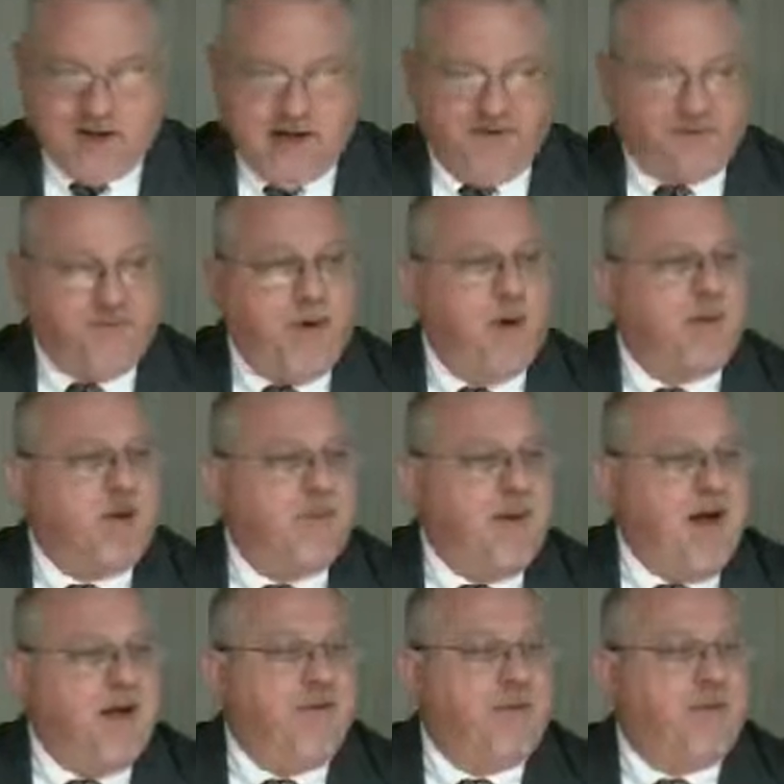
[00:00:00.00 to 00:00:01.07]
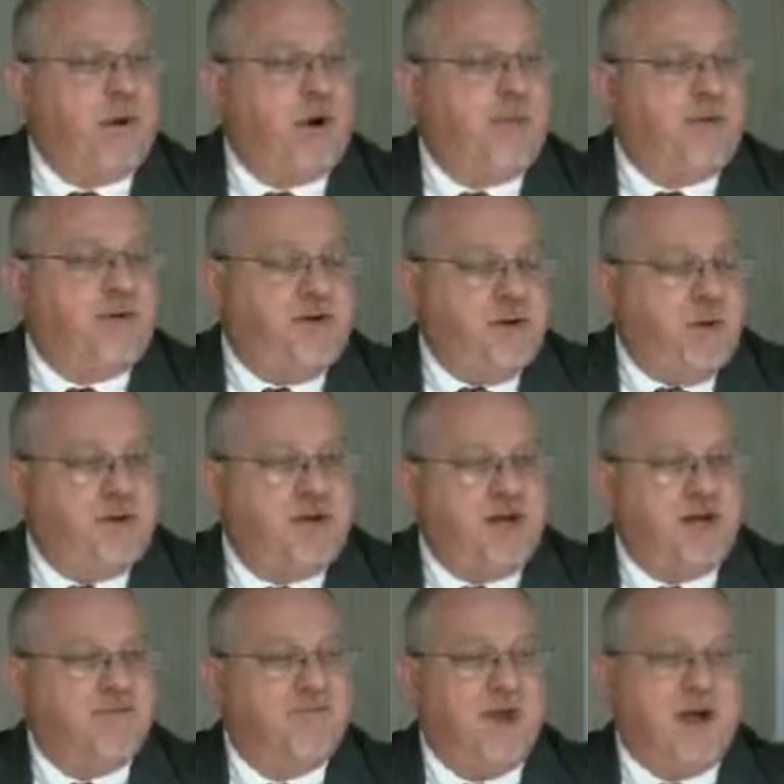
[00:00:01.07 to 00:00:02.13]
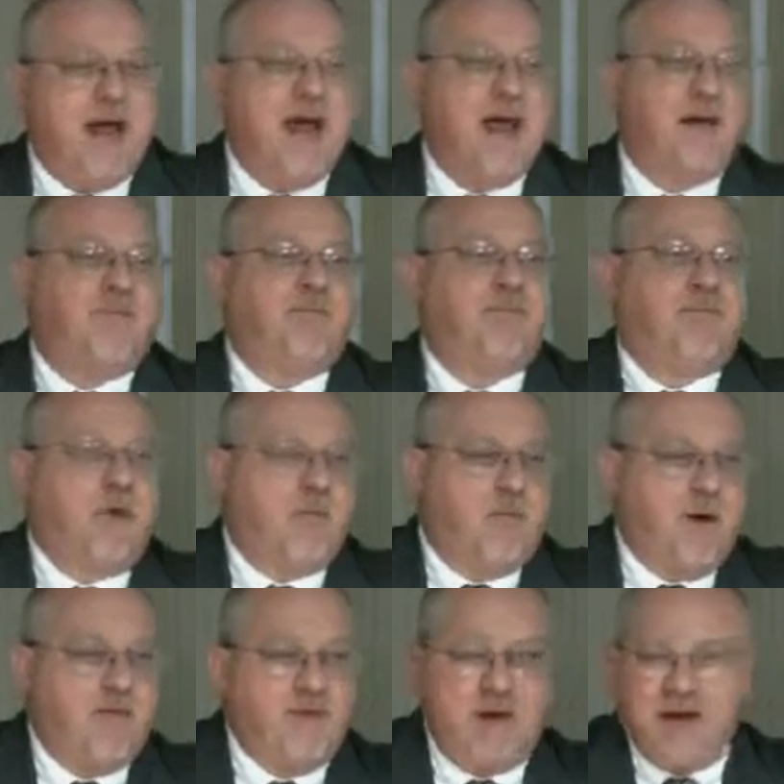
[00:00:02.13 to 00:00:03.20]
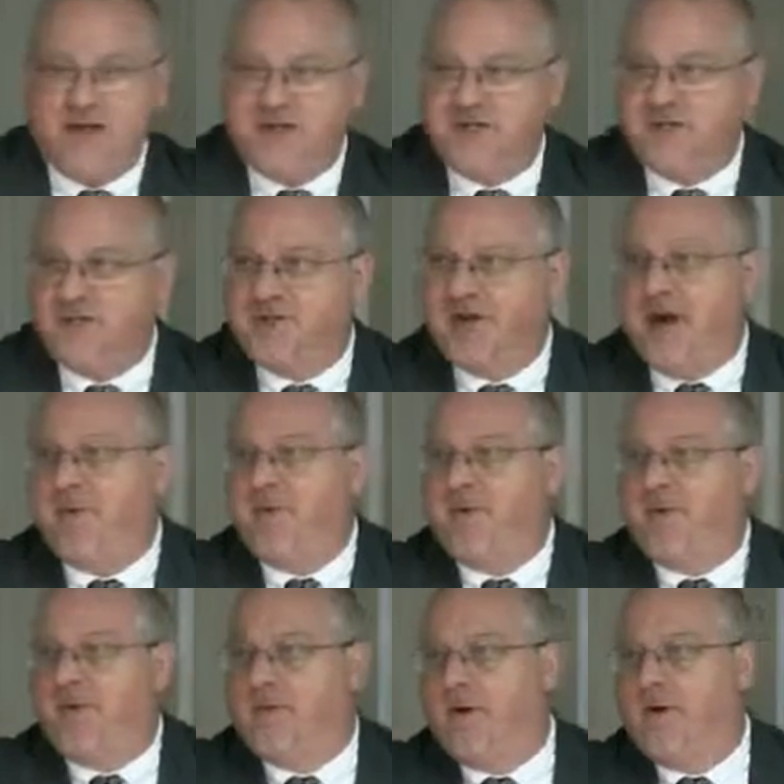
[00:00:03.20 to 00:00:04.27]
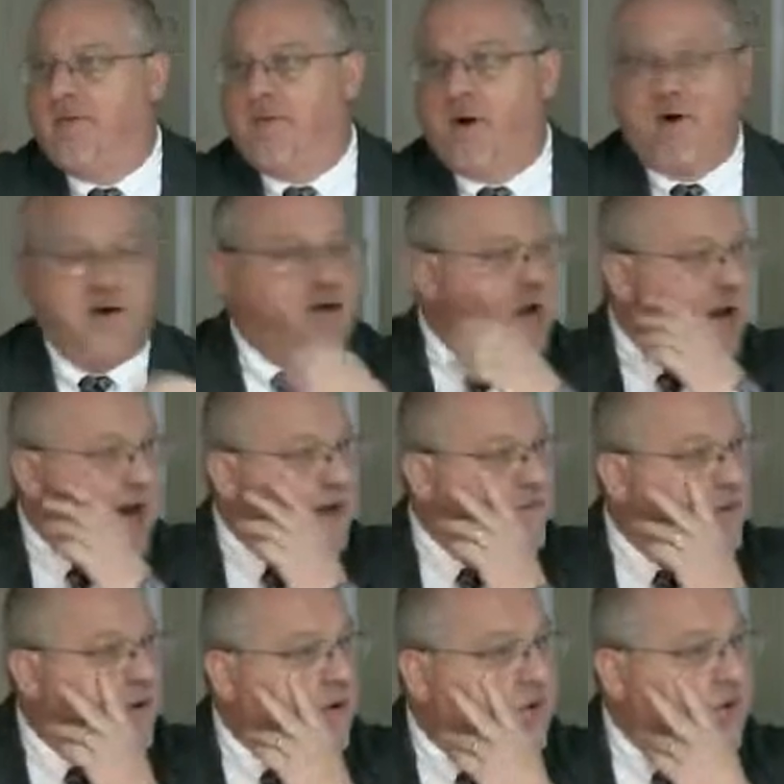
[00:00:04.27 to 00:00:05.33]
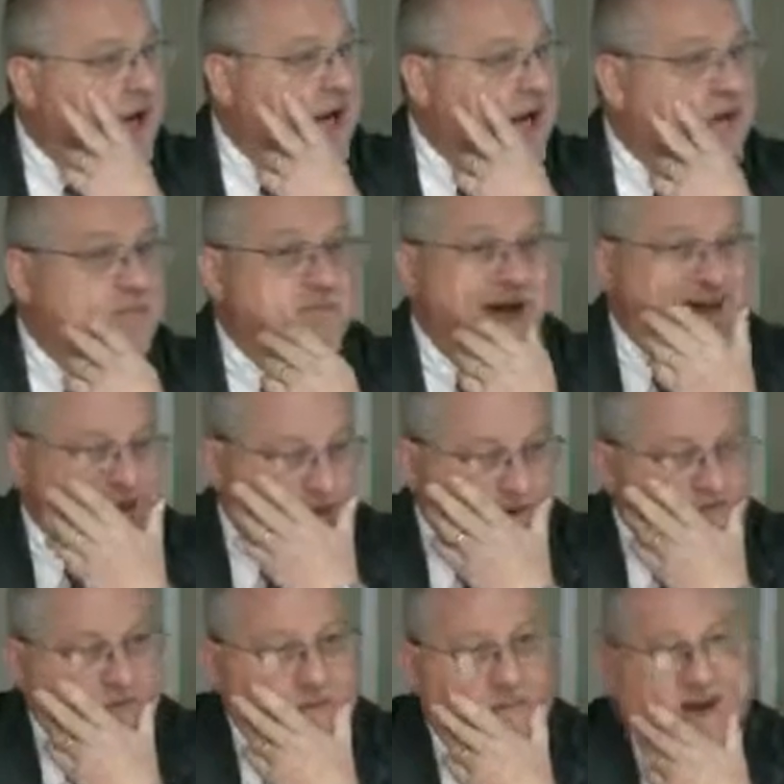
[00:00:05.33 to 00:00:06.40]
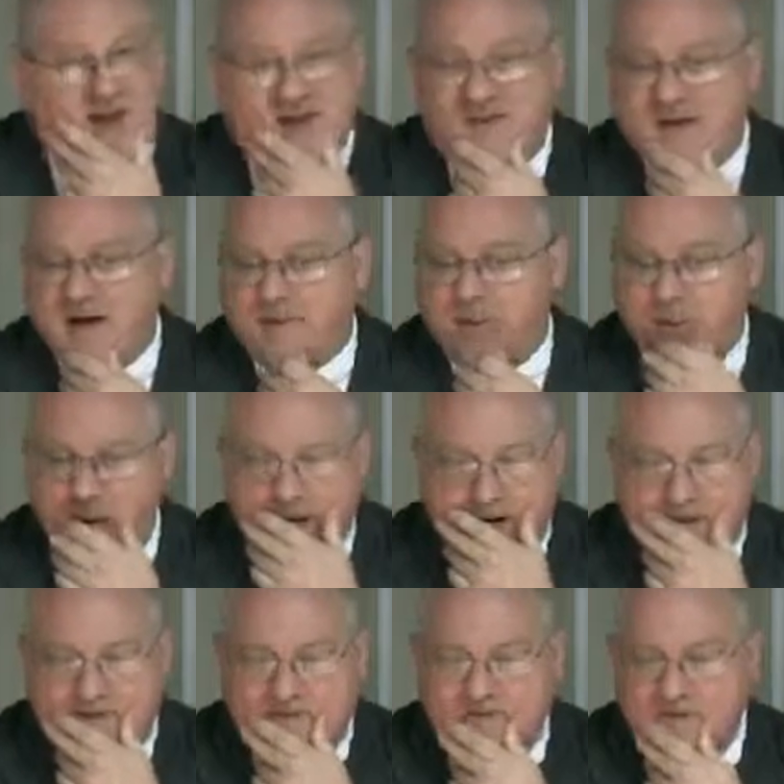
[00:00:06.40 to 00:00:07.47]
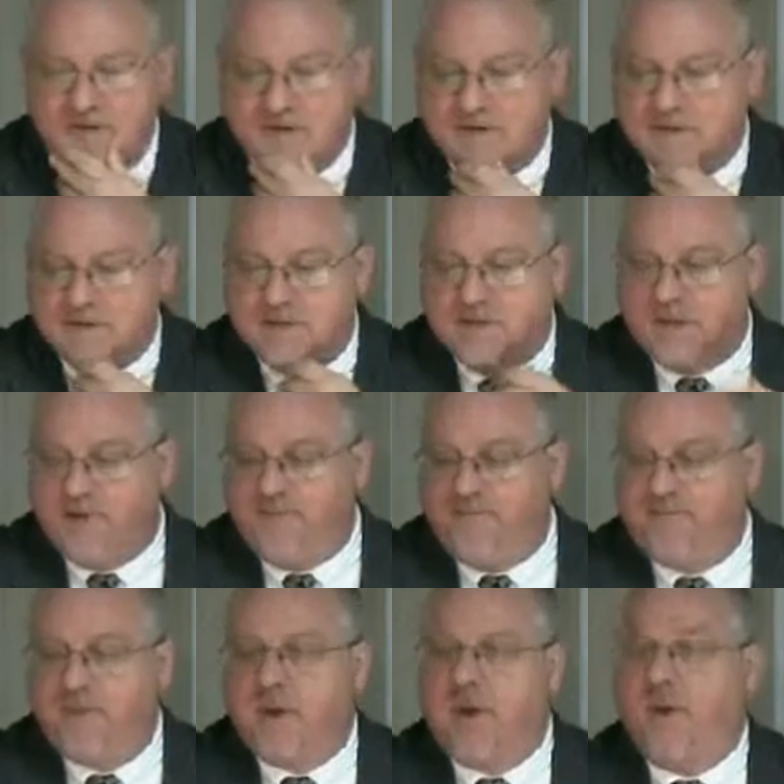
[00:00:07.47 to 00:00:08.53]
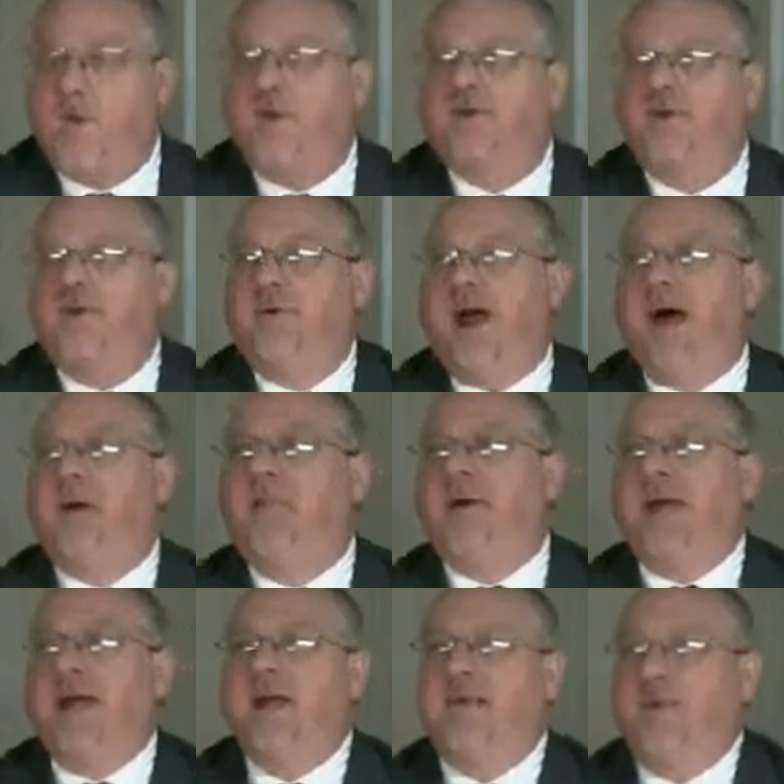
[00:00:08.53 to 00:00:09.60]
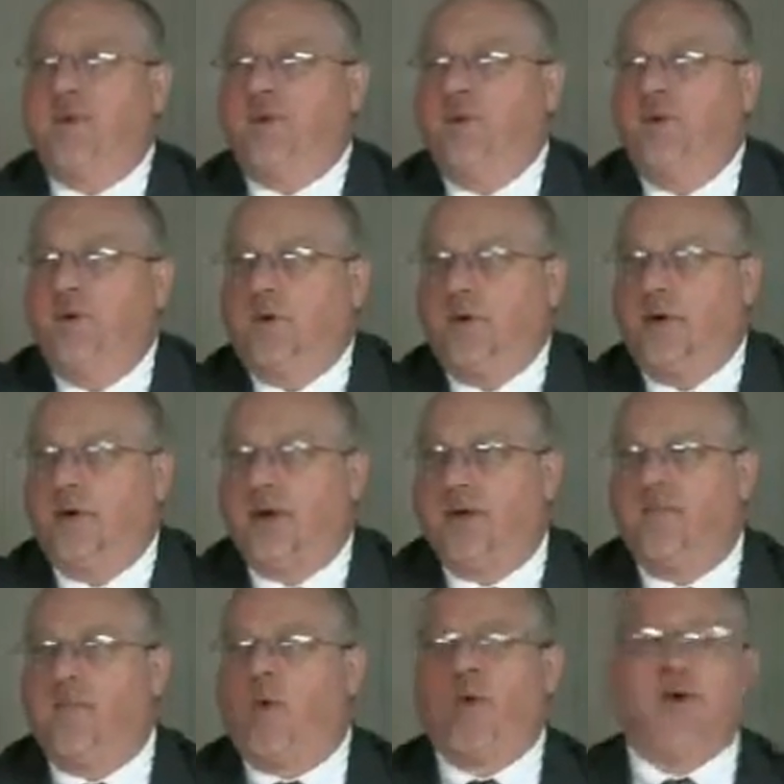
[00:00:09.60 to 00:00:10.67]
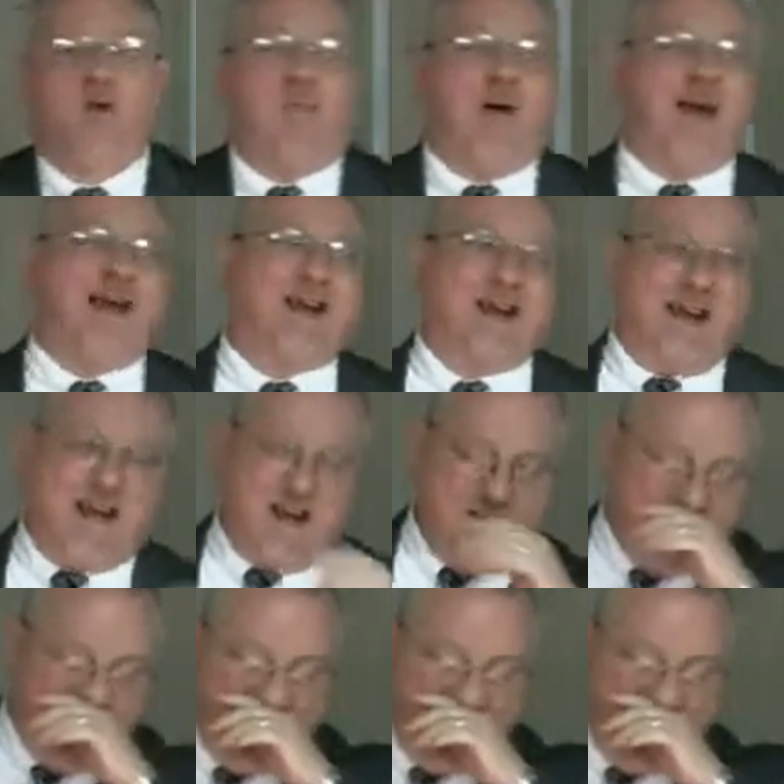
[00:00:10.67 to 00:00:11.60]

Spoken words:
I've spoken about the perpetuity of the Lamb from Revelation chapter 13, verse 8, mainly for the past couple weeks. I want to now begin to look at more directly